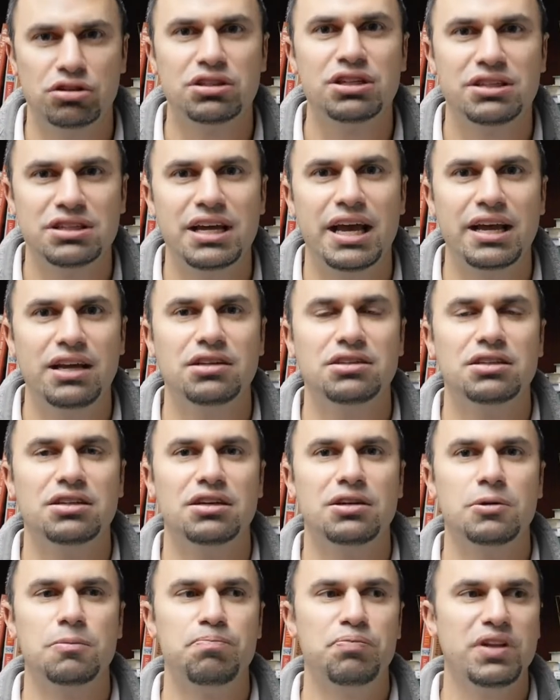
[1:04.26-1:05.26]
to date.
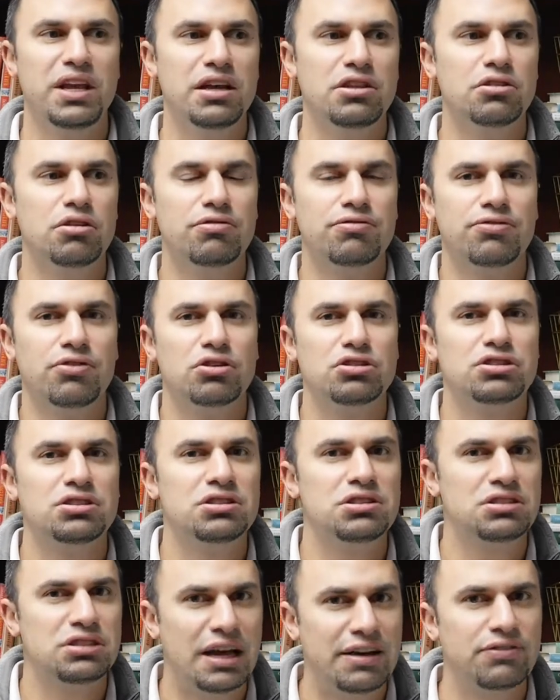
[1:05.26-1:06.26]
In the first
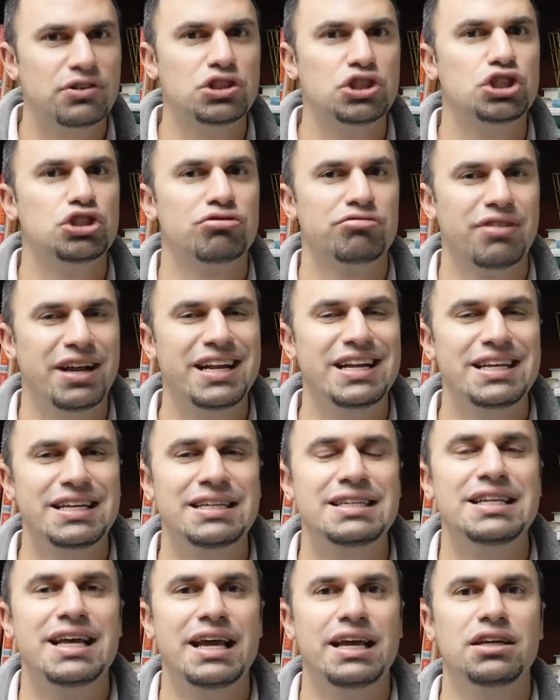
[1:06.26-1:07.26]
7
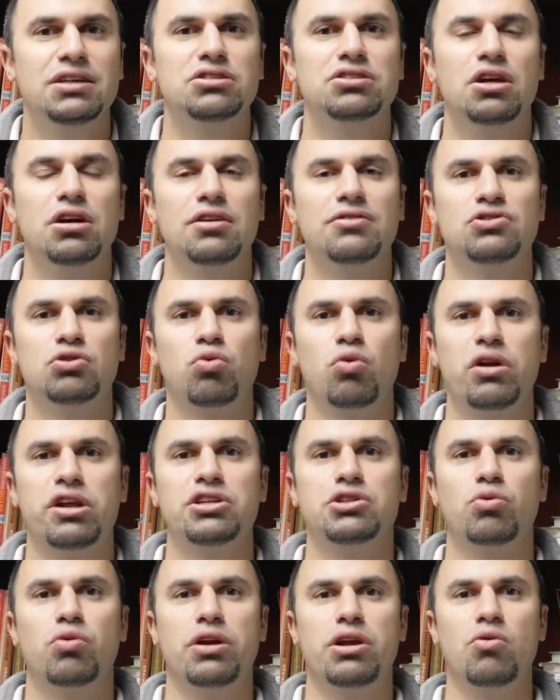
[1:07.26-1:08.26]
trading days of
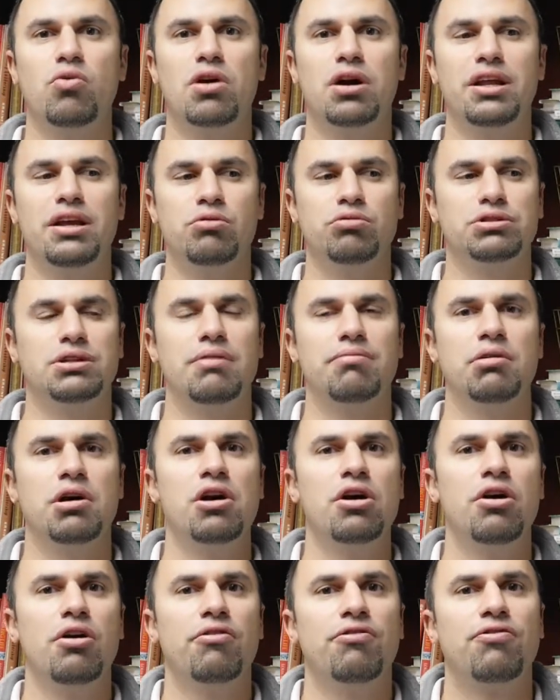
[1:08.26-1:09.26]
2021, it was up
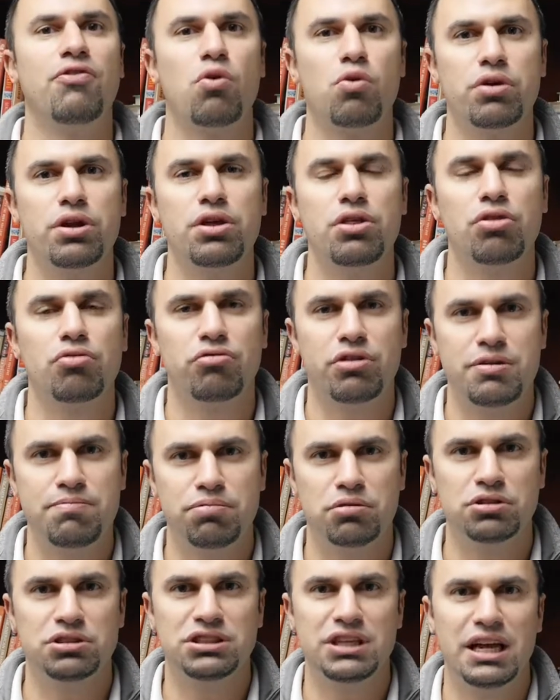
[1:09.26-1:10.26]

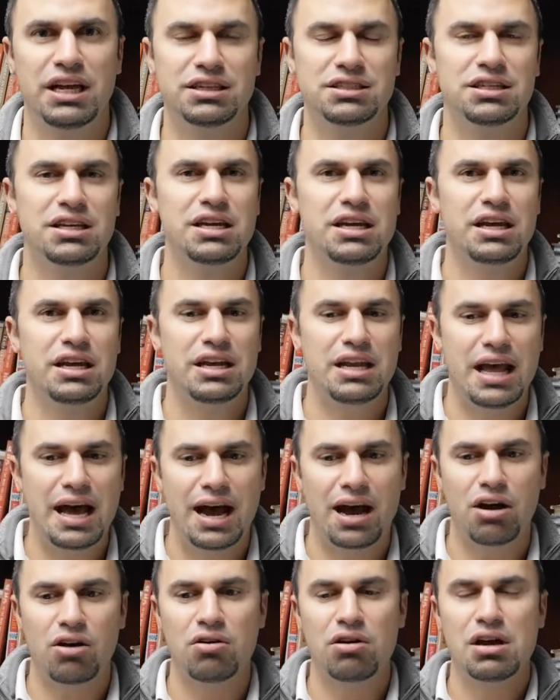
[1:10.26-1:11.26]
43%.
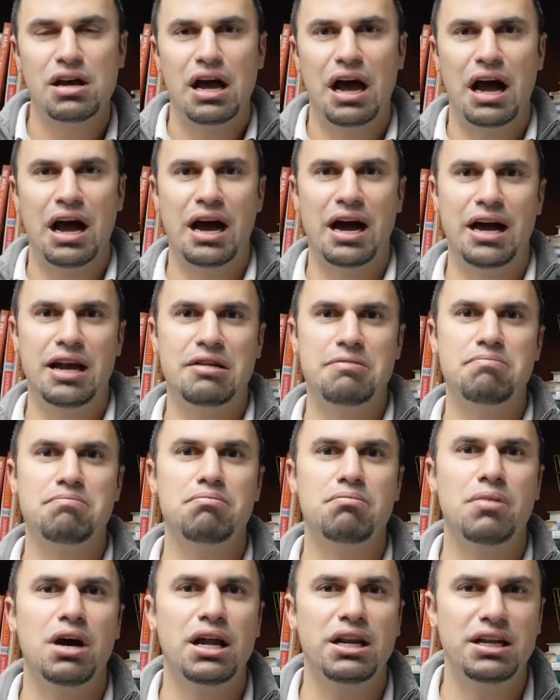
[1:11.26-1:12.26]
Now, on
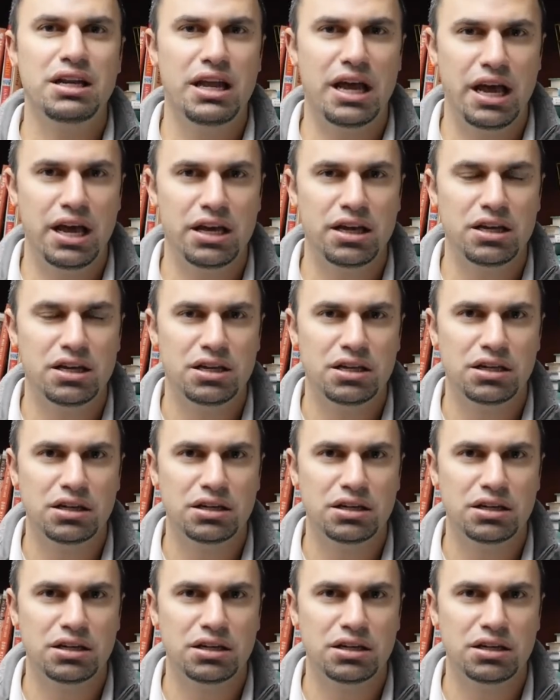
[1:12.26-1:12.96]
Monday,